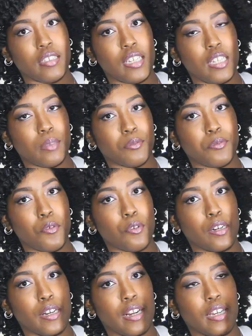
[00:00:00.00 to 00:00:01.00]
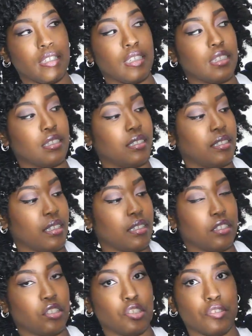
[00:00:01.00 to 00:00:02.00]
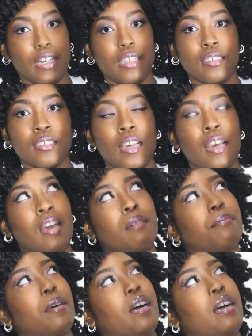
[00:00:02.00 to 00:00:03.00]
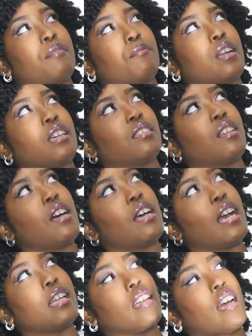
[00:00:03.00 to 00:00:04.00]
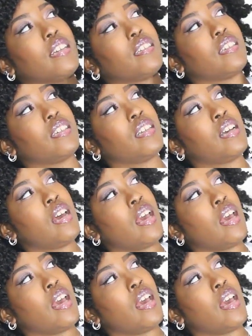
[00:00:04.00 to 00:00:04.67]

it days before and I didn't see this dress, but when I saw it I liked it.